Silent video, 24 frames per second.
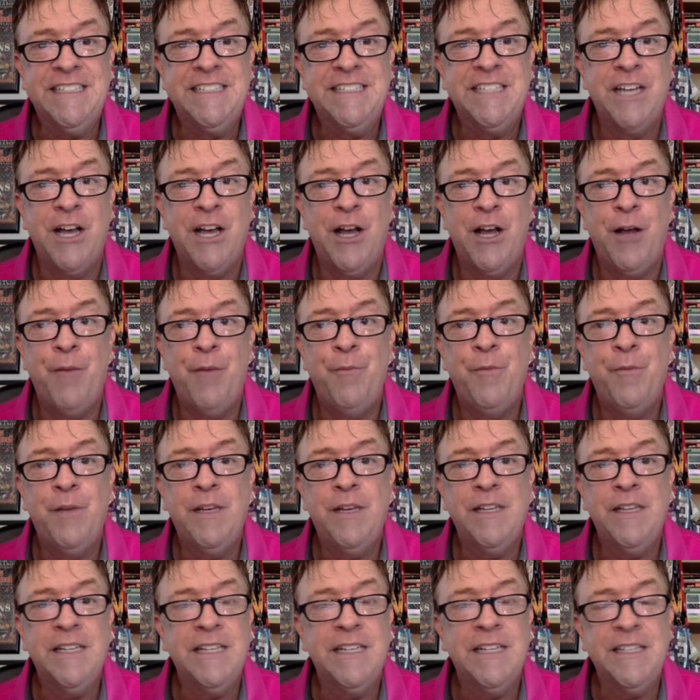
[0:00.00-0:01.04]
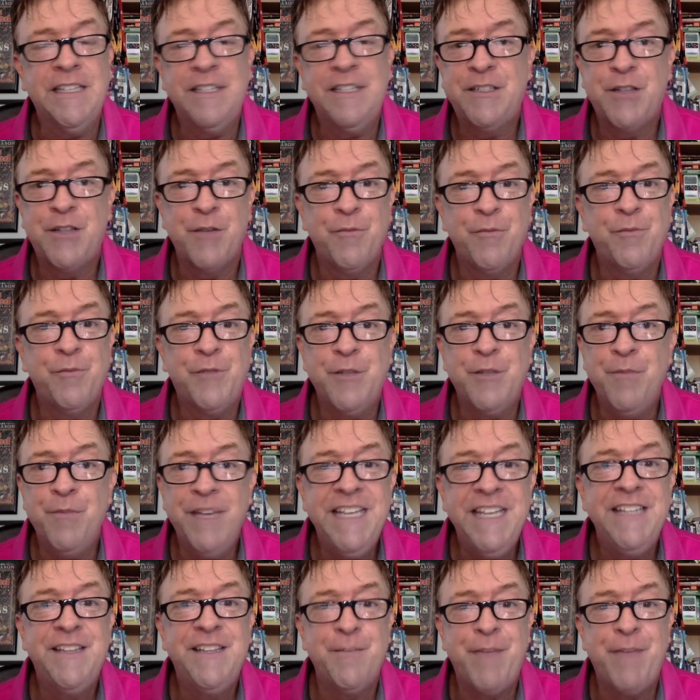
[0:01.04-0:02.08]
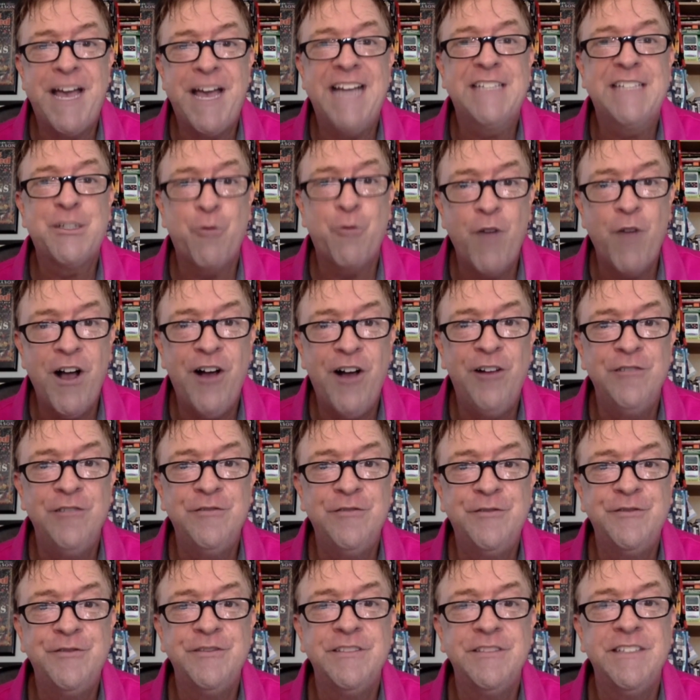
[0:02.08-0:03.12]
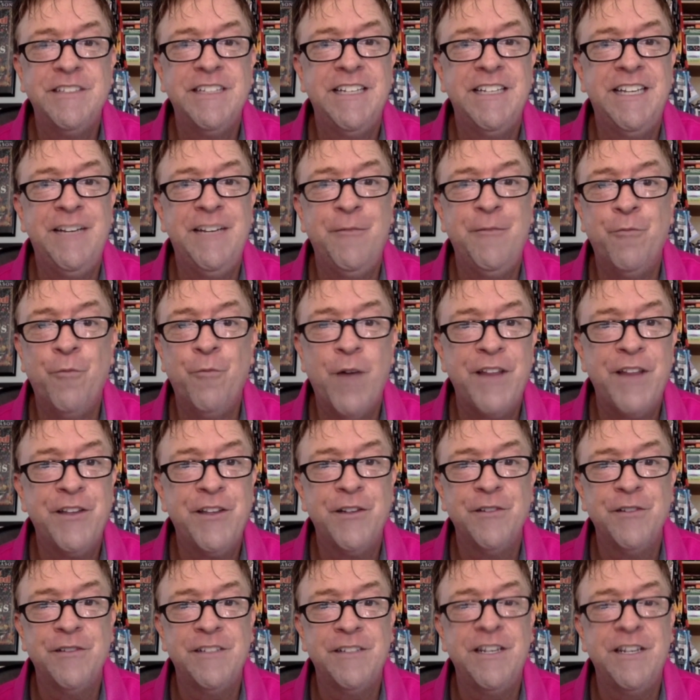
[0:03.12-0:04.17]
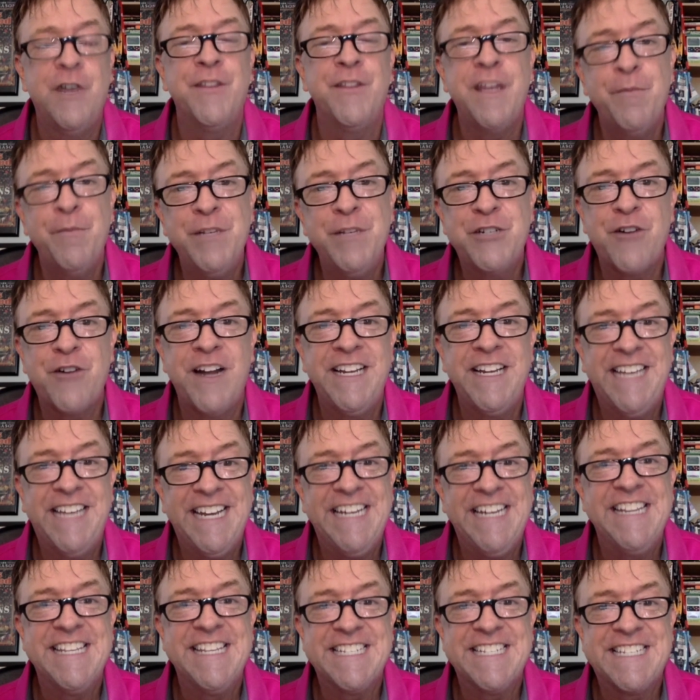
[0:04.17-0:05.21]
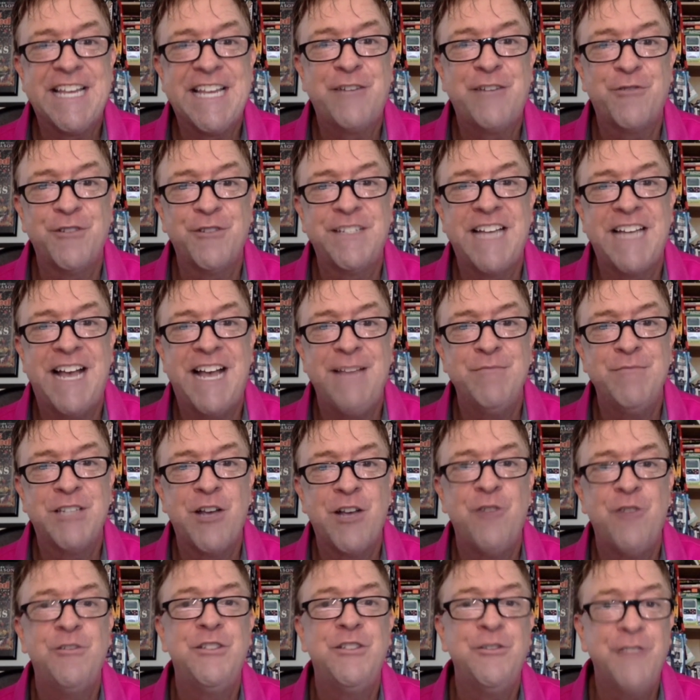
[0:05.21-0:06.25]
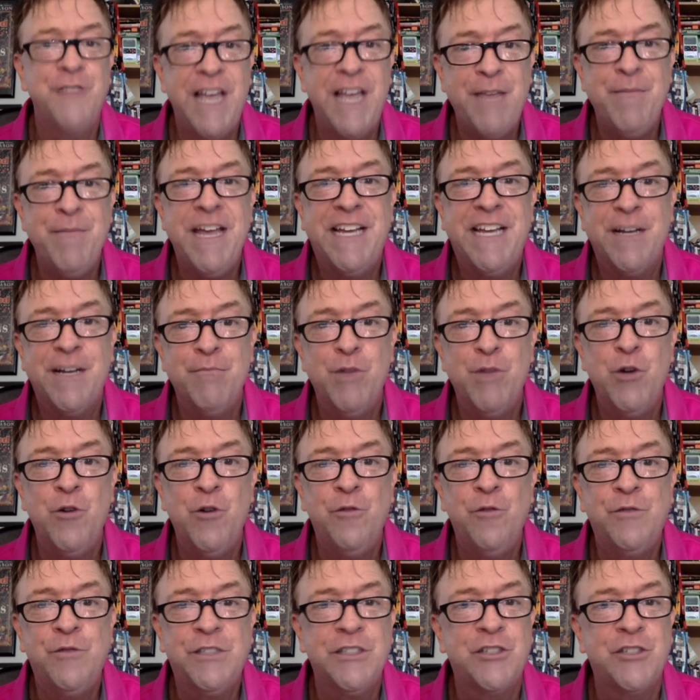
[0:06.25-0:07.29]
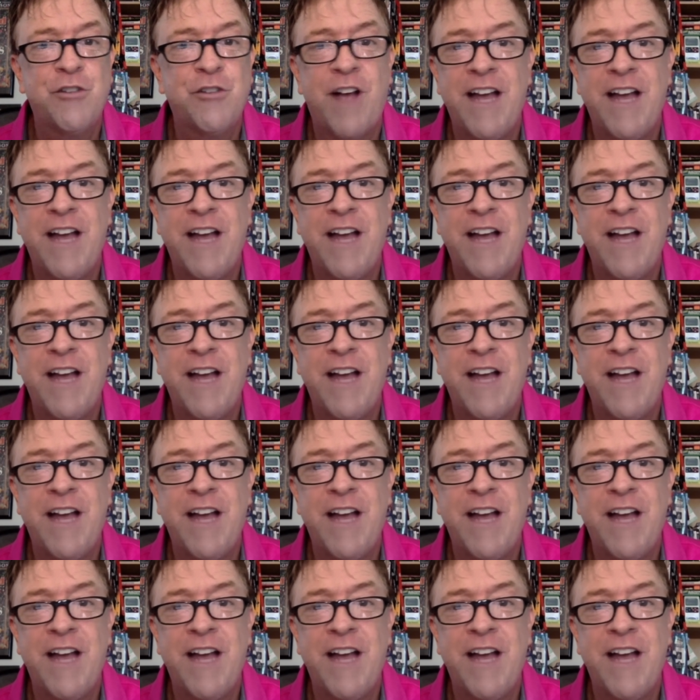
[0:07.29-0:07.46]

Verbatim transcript: uh, to, to me, the Pac 12 and whether, you know, they've been trying to get into the central time zone, do they make a move to try